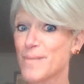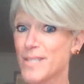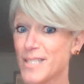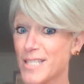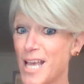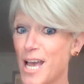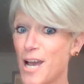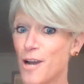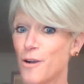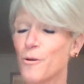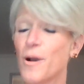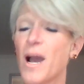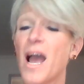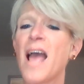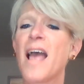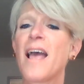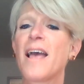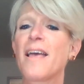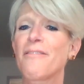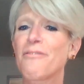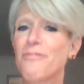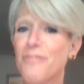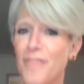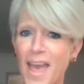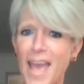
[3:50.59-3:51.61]
So
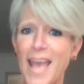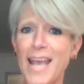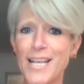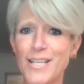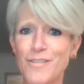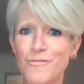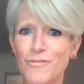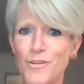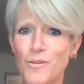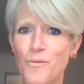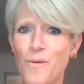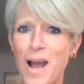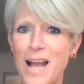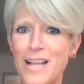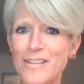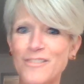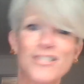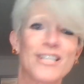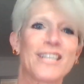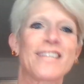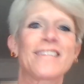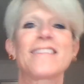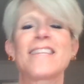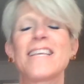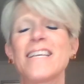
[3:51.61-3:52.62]
thanks for
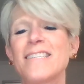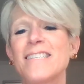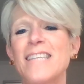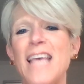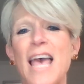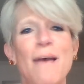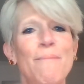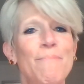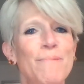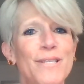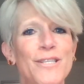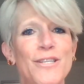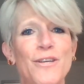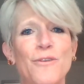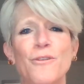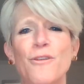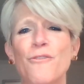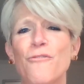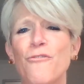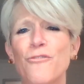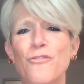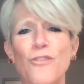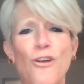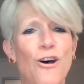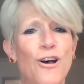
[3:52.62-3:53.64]
watching this episode
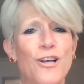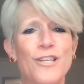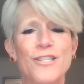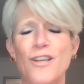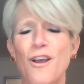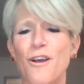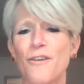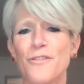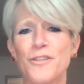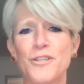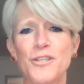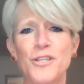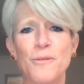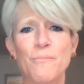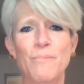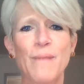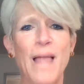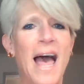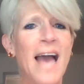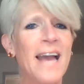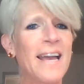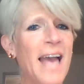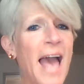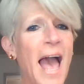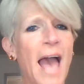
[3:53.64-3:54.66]
of Flaws Are the New
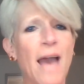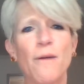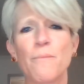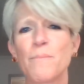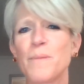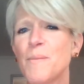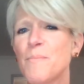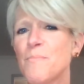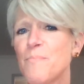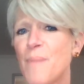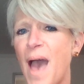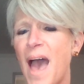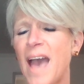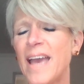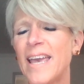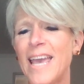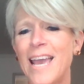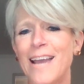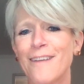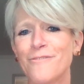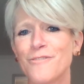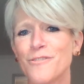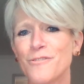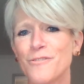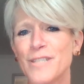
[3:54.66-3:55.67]
Black. I'll be back
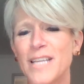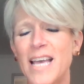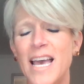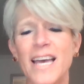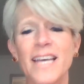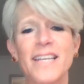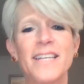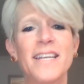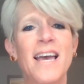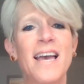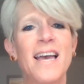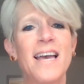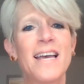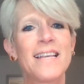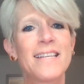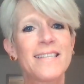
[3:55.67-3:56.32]
after TED.